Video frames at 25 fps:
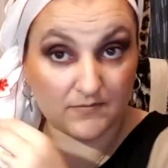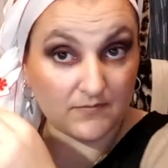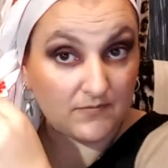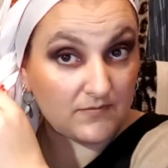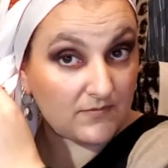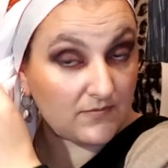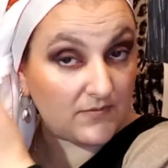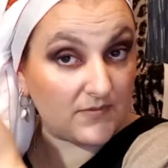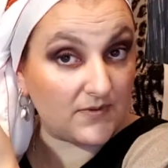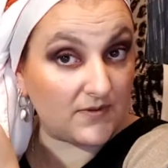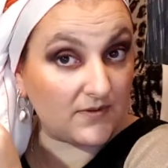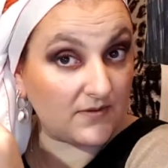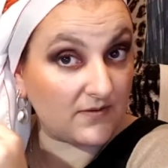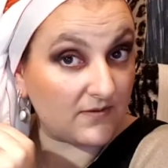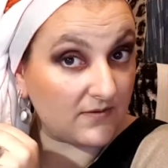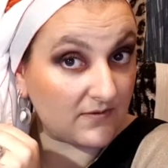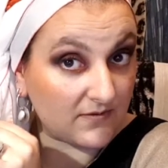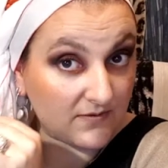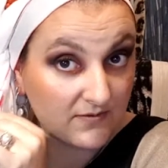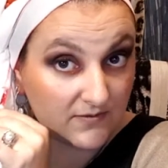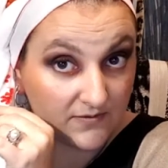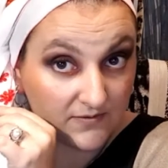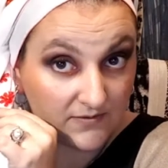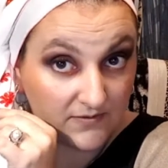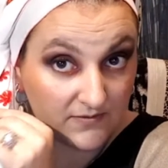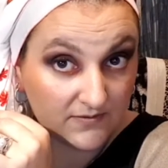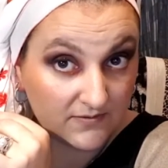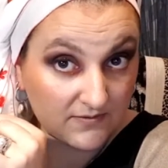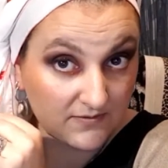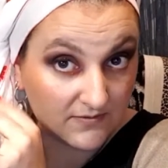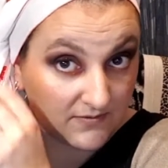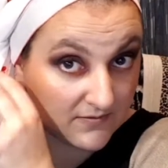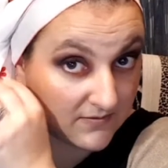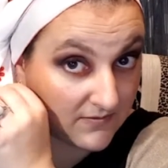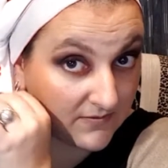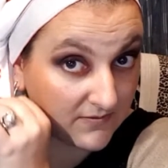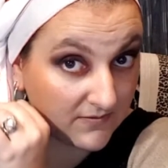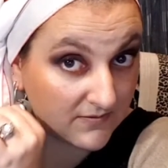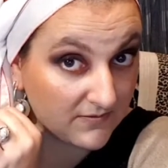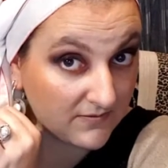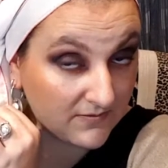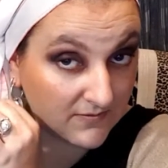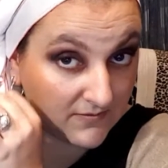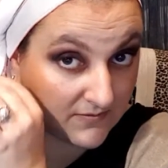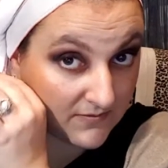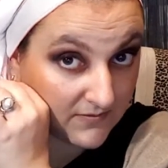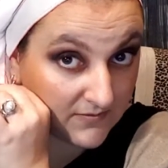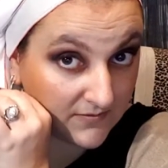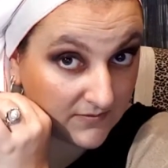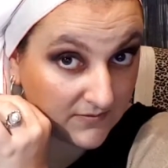
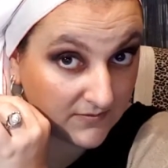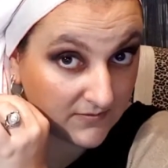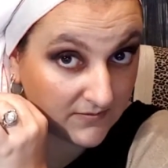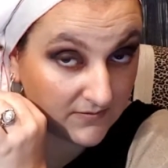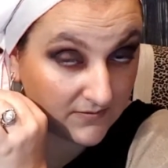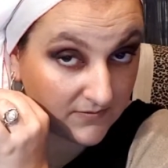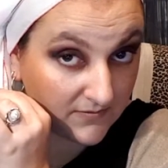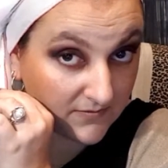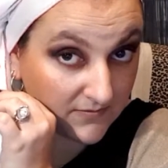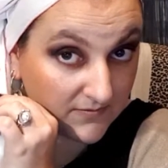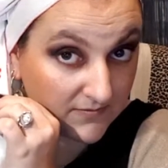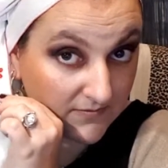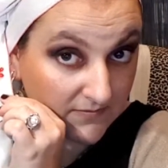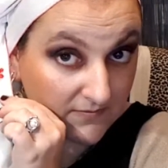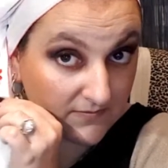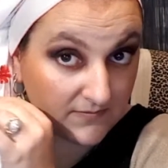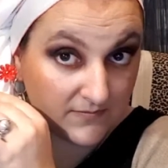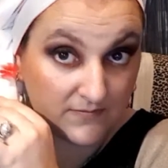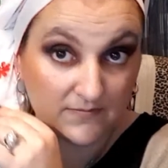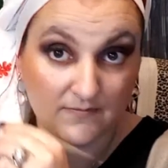No one is speaking in this clip.